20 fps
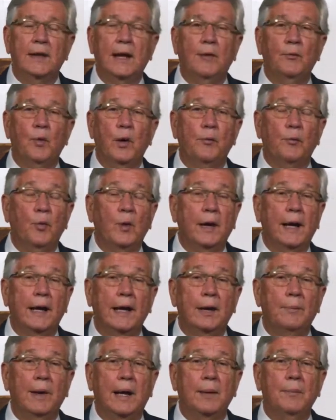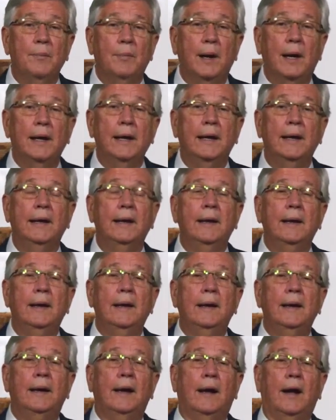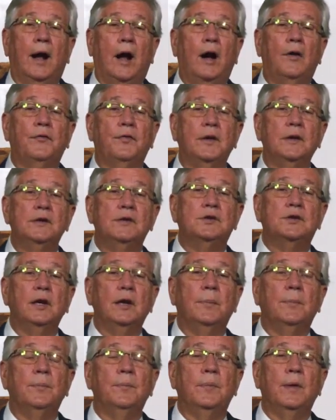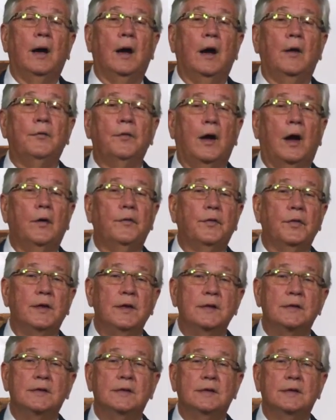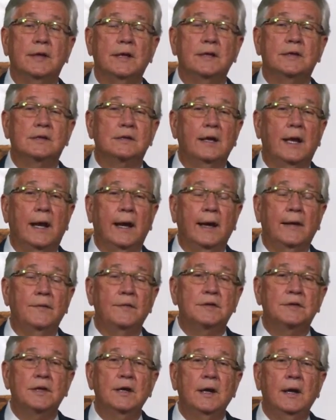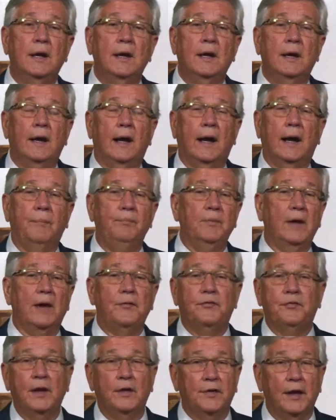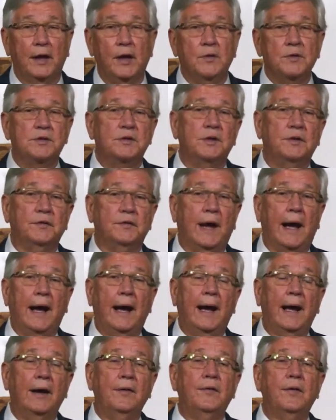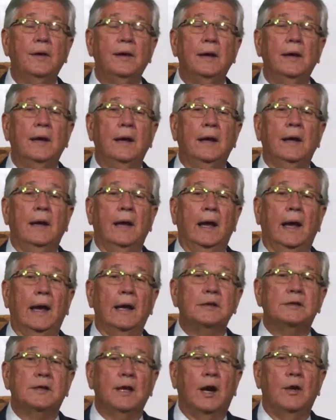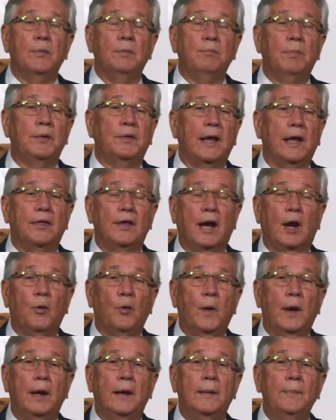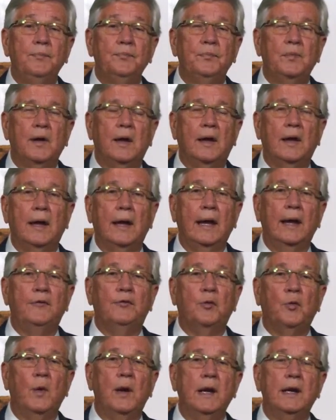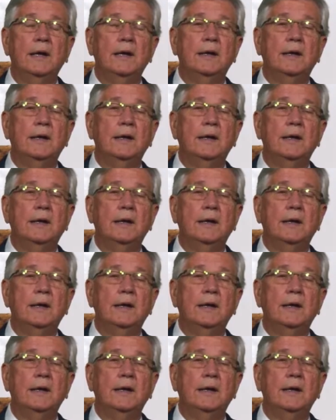we're not going to make money off of these slaves if they don't survive, but they thought, well, if we